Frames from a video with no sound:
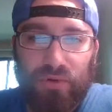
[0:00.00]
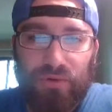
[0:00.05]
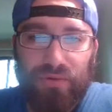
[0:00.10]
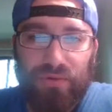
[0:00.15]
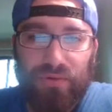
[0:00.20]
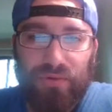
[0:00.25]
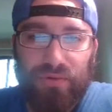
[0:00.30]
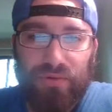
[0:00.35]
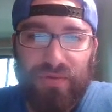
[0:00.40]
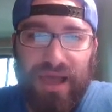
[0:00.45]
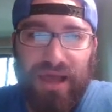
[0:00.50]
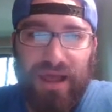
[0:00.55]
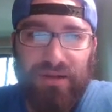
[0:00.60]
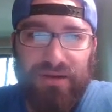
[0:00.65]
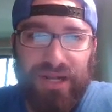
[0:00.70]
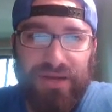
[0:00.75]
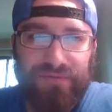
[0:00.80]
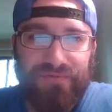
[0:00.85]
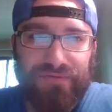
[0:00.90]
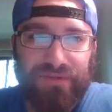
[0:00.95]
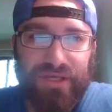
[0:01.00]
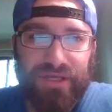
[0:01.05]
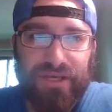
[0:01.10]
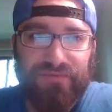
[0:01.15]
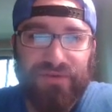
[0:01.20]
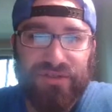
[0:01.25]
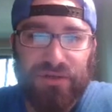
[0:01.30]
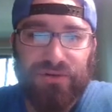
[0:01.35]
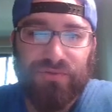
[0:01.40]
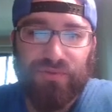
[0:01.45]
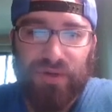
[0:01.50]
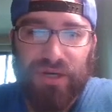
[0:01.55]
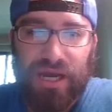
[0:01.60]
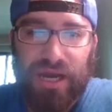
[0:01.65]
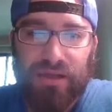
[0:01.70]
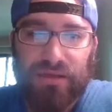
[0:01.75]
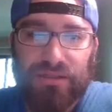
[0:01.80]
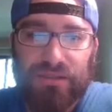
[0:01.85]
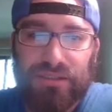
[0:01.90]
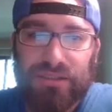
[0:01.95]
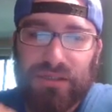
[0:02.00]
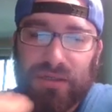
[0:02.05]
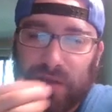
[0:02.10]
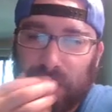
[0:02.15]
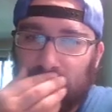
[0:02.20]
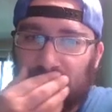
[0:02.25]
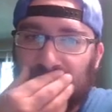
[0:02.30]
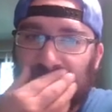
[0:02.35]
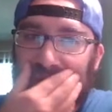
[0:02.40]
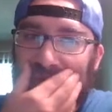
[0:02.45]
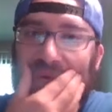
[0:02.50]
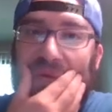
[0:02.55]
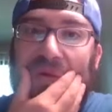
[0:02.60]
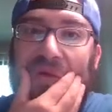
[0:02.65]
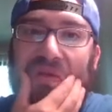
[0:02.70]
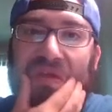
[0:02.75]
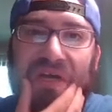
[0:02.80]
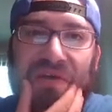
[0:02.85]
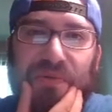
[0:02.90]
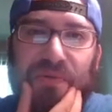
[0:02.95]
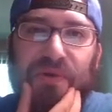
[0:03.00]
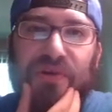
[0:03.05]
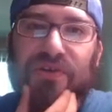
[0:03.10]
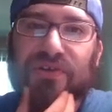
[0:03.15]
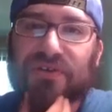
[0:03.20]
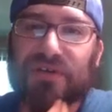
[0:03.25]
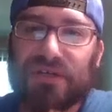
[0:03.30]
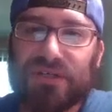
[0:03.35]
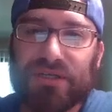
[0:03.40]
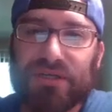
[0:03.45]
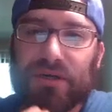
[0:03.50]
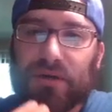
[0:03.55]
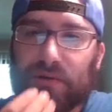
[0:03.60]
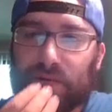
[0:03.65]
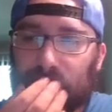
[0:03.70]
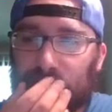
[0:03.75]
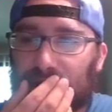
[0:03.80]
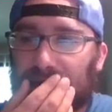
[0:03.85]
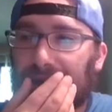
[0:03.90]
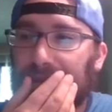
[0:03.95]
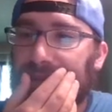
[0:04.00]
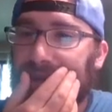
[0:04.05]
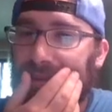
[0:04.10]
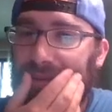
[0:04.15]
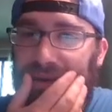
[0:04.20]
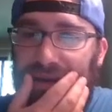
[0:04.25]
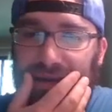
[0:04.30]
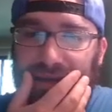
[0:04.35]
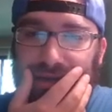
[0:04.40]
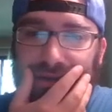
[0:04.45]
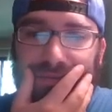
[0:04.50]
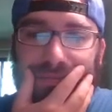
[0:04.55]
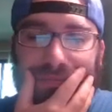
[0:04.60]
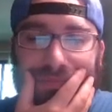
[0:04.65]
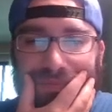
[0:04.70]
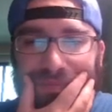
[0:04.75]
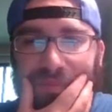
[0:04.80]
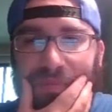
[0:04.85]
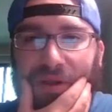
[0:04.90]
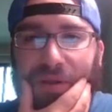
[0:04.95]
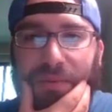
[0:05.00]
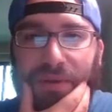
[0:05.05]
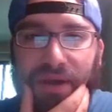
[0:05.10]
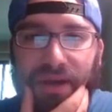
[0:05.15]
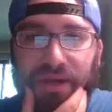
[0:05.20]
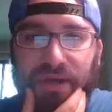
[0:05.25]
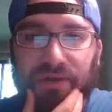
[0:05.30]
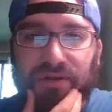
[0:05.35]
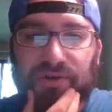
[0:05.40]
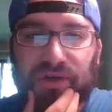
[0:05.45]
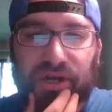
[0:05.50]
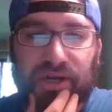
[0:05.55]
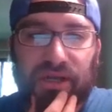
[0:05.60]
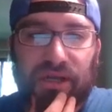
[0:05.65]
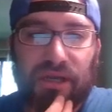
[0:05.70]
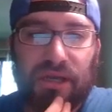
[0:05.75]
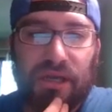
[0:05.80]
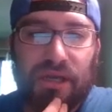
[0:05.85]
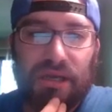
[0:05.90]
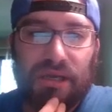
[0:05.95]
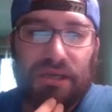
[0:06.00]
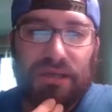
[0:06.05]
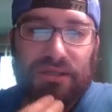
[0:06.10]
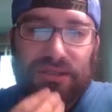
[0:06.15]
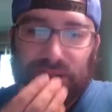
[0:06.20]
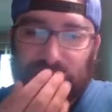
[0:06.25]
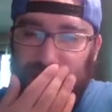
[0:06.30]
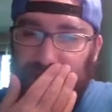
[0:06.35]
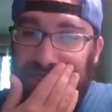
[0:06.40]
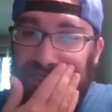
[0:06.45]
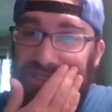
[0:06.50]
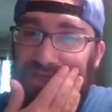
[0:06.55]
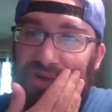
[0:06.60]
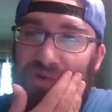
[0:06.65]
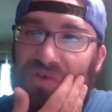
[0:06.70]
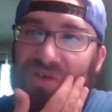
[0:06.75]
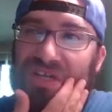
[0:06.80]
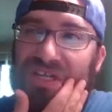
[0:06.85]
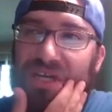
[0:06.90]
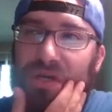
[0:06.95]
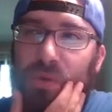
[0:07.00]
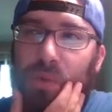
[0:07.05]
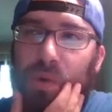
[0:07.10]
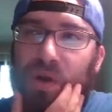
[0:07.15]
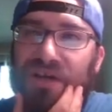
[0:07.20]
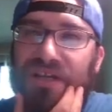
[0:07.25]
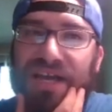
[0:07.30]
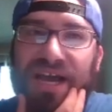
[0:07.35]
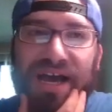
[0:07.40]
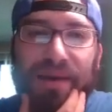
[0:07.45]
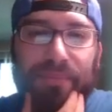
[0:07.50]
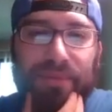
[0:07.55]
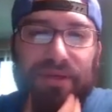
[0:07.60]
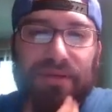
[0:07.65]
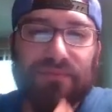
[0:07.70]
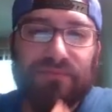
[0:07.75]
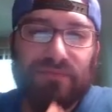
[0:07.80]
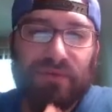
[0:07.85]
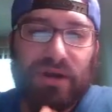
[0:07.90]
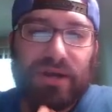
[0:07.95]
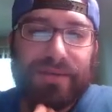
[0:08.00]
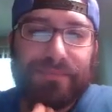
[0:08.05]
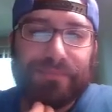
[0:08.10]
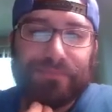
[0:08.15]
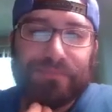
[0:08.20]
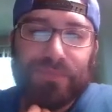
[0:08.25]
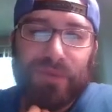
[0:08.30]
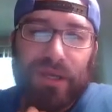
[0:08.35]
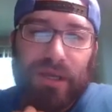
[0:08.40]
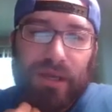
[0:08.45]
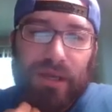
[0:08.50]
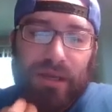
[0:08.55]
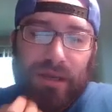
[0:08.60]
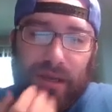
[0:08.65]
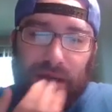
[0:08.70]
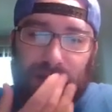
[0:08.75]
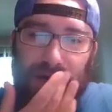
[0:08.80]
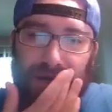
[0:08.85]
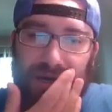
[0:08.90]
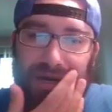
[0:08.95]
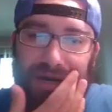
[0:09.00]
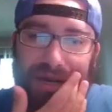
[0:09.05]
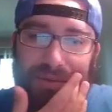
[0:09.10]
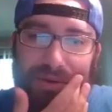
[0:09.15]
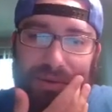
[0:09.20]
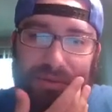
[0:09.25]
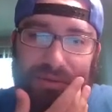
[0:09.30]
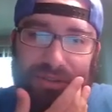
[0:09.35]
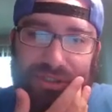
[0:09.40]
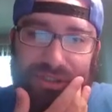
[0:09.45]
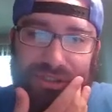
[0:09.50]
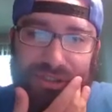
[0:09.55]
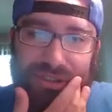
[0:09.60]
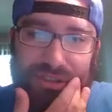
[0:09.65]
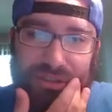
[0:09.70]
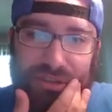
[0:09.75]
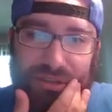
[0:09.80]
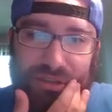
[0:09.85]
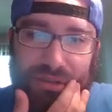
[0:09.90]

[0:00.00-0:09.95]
that. I definitely, if it's under $3, that's where you start to go, okay, maybe I could try to, just because you only need 1 copy, right? Nightmare Magician.